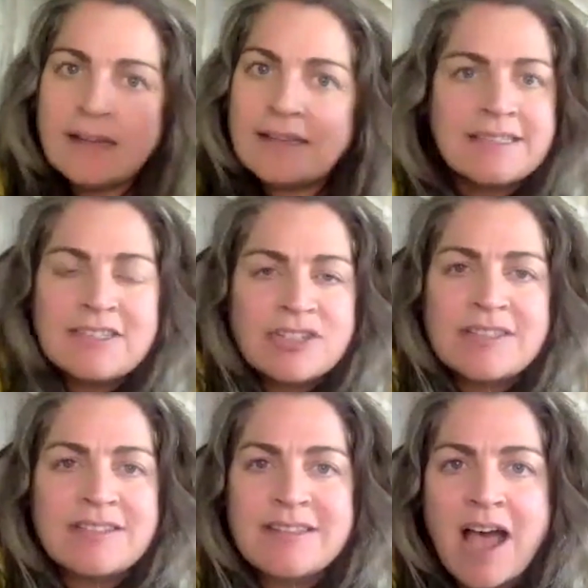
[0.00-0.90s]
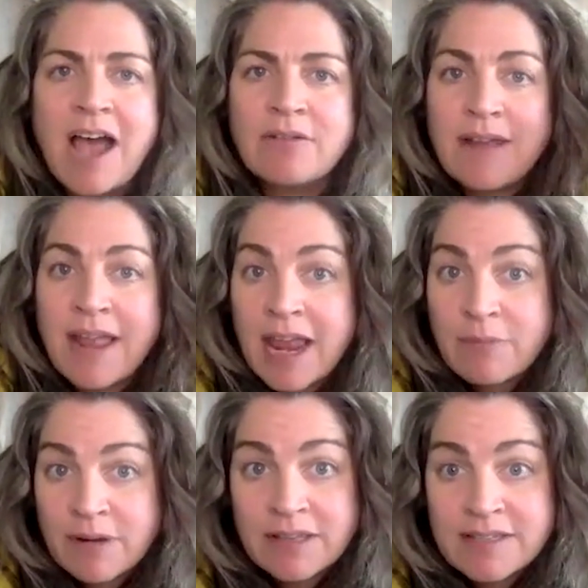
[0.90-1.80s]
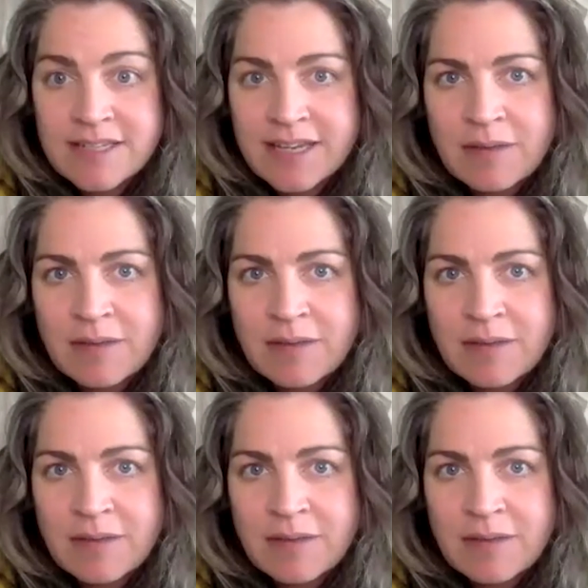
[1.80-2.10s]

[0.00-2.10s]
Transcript: This is just not A, realistic,